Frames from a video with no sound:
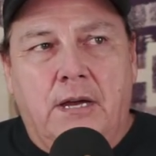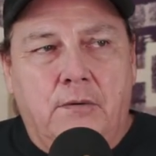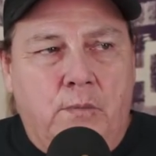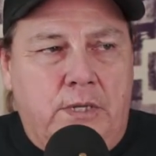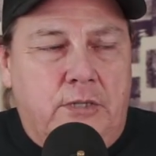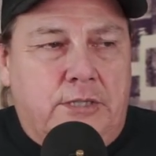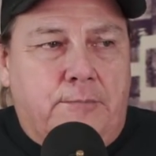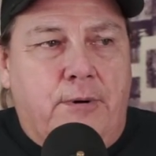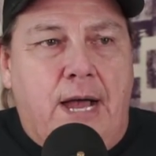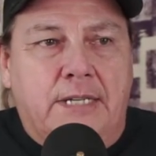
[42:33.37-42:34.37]
whether it's a
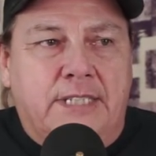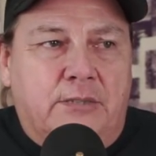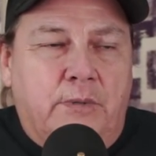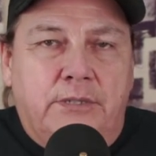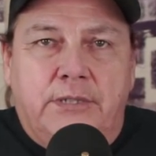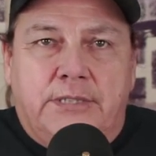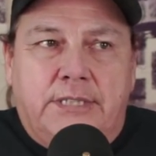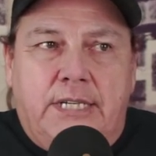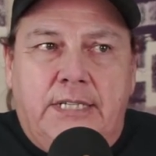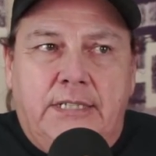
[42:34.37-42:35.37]
project, whether it's
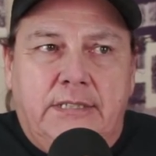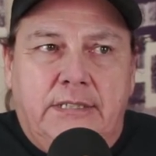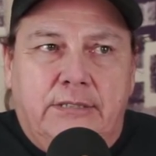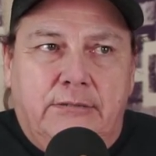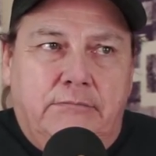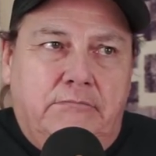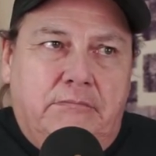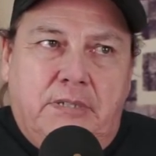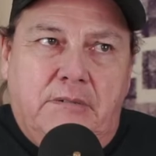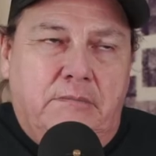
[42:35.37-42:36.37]
a, you know,
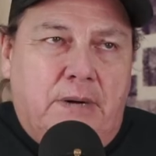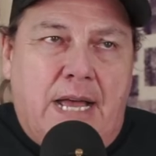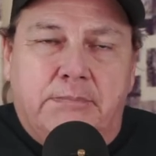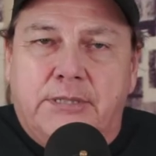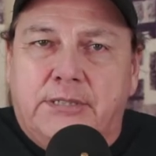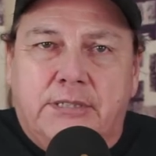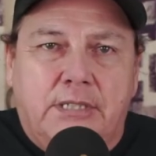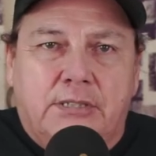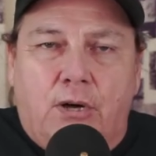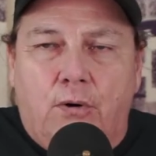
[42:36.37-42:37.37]
perhaps it's
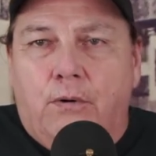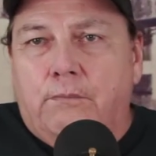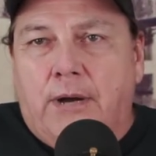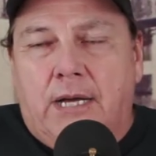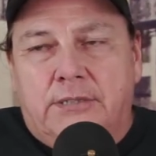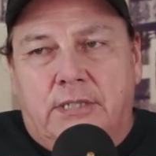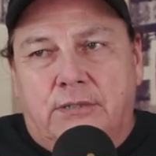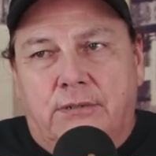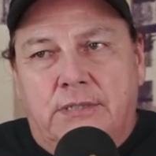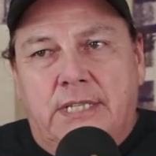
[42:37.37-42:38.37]
a home project,
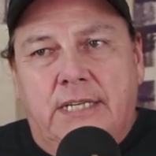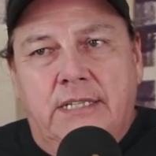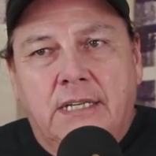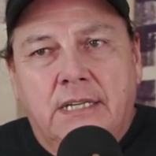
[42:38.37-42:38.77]
or it's a,